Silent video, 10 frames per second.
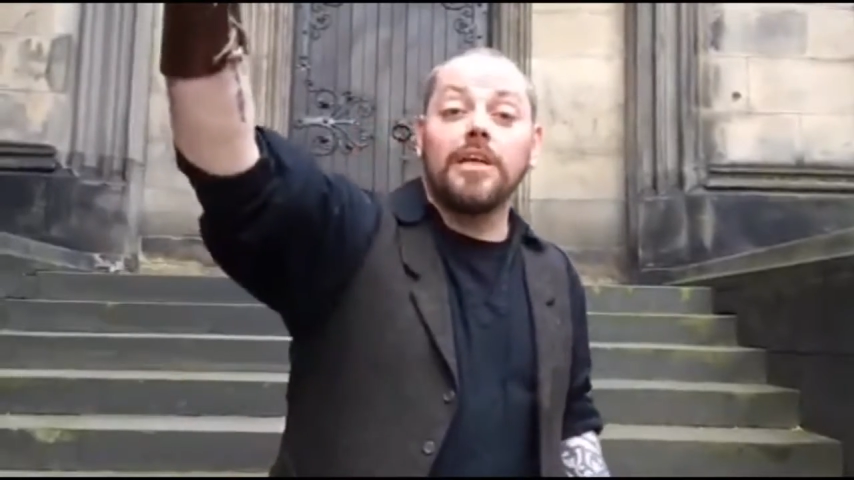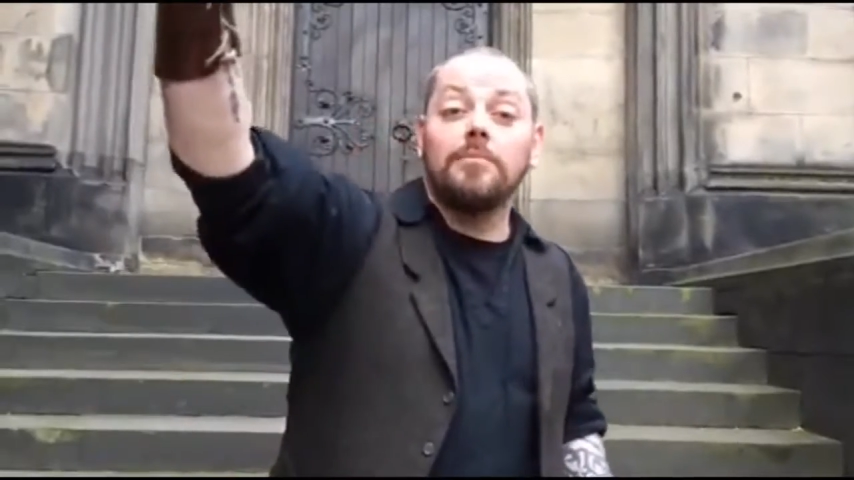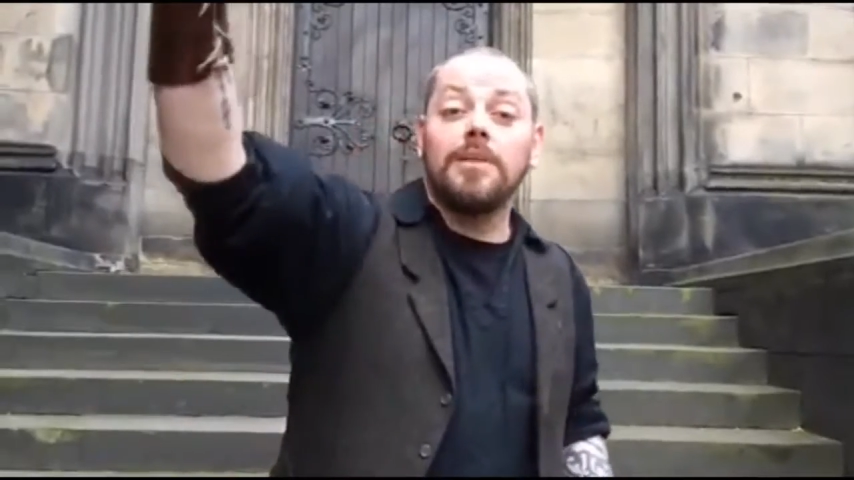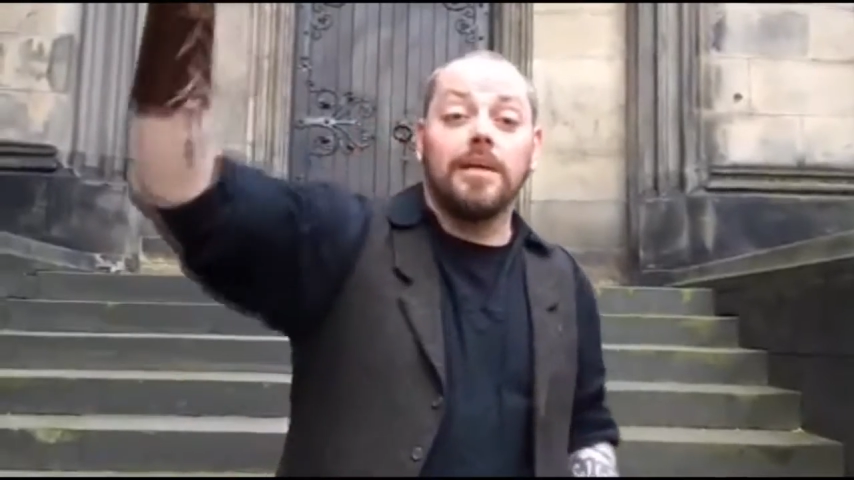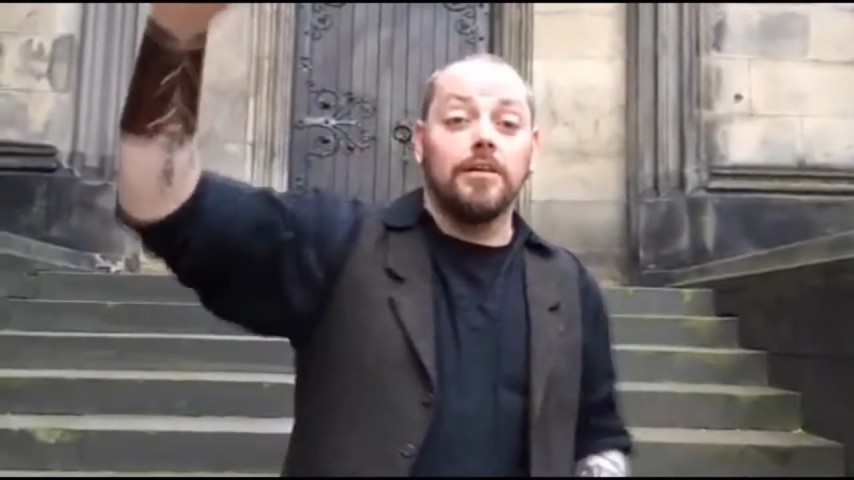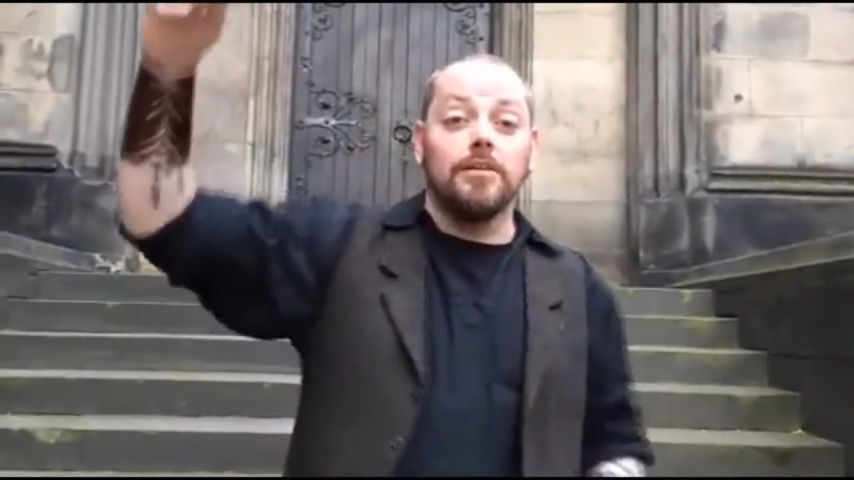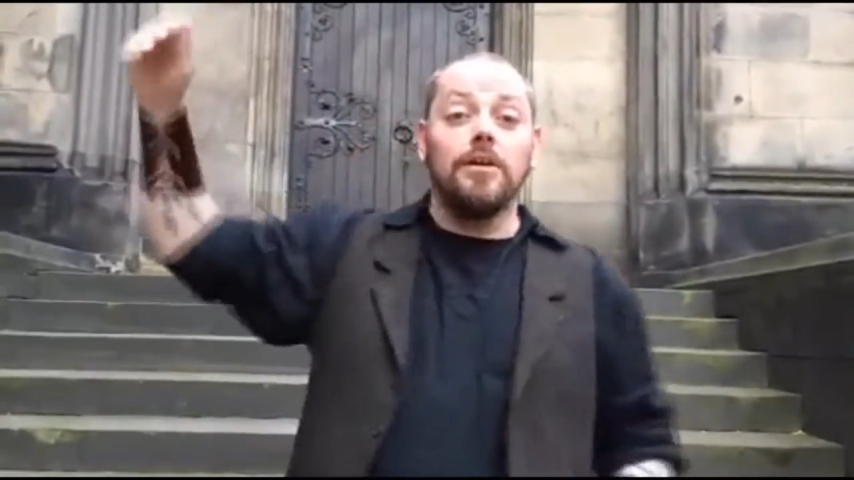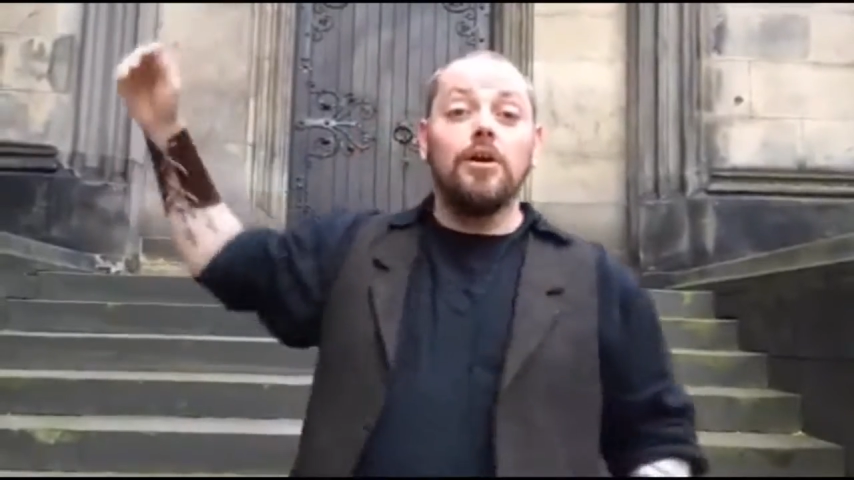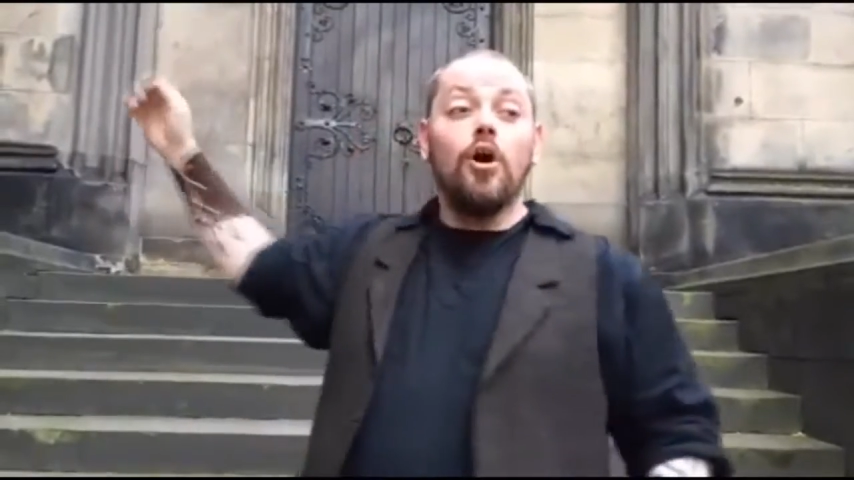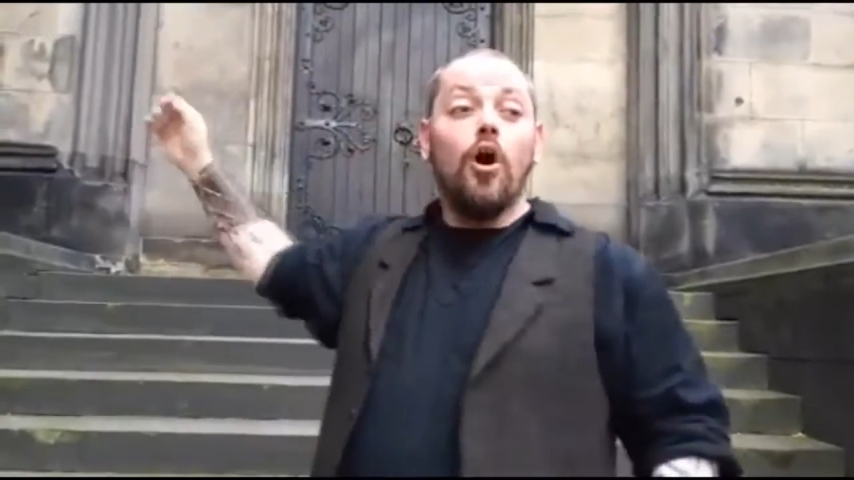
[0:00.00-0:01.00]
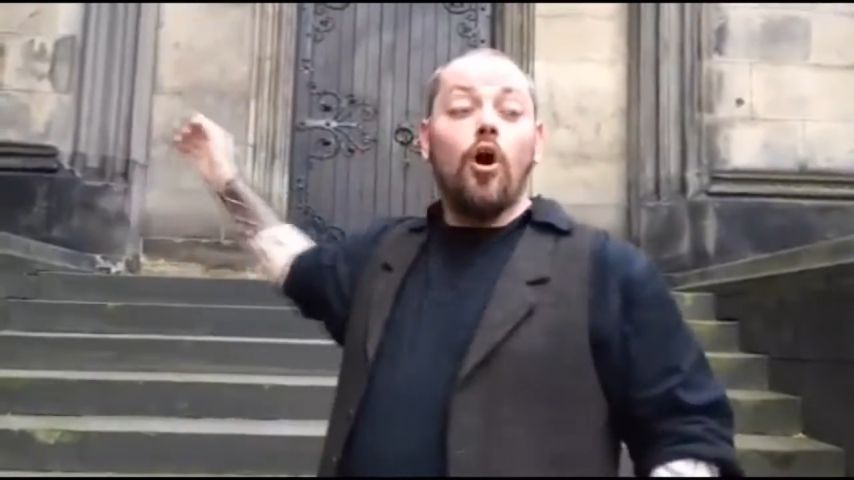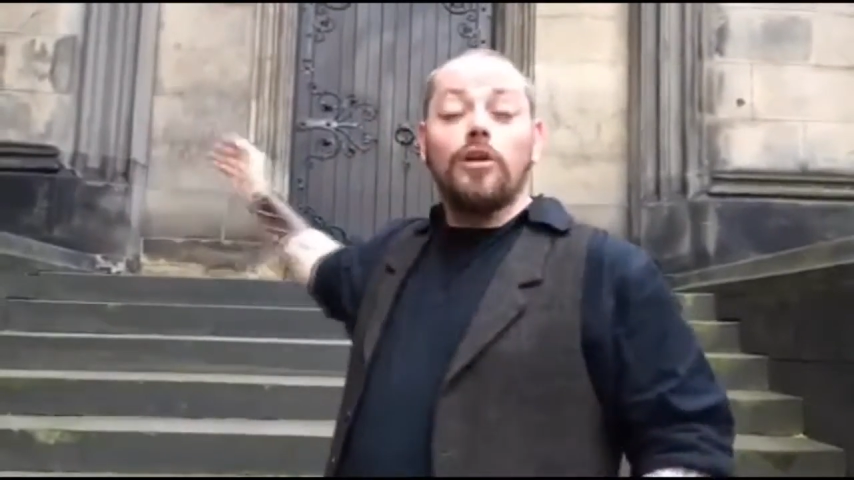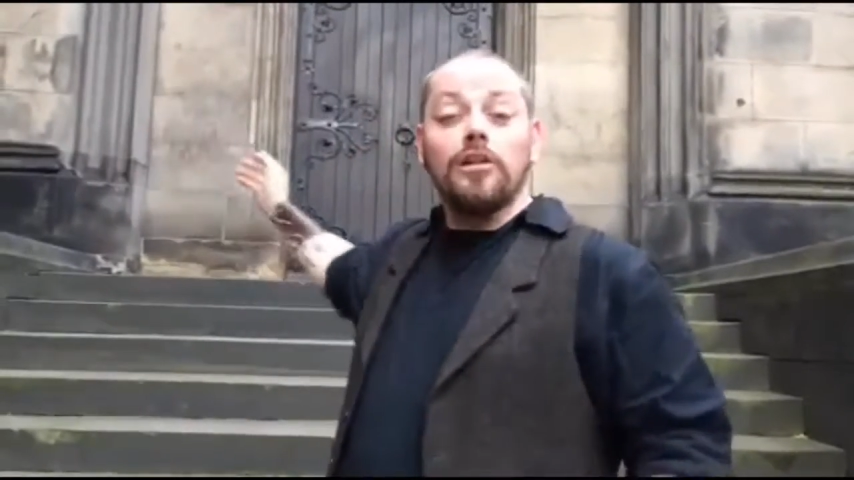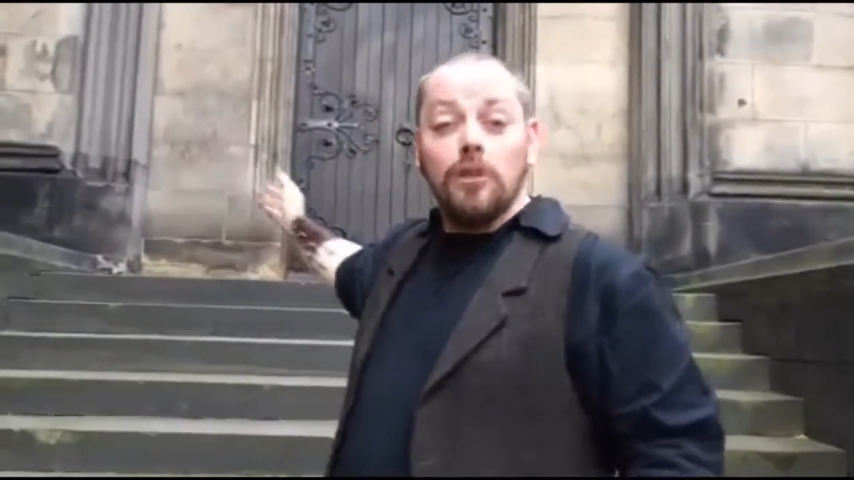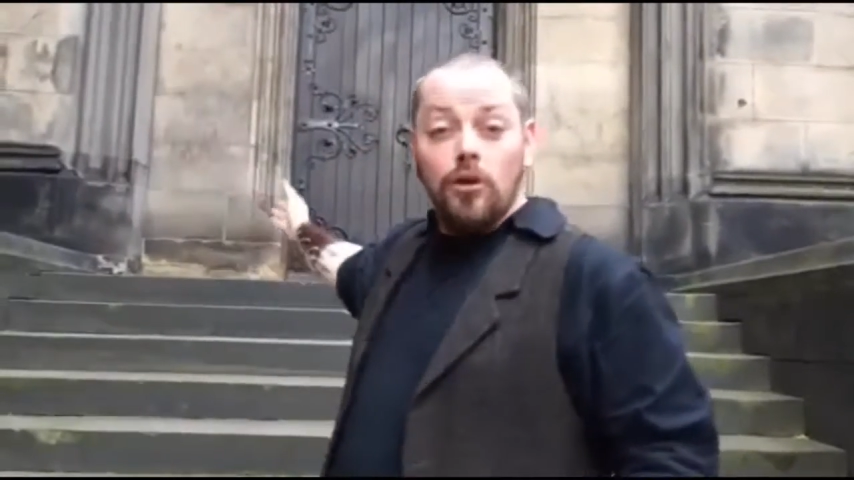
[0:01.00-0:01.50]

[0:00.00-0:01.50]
up the hill. Holly.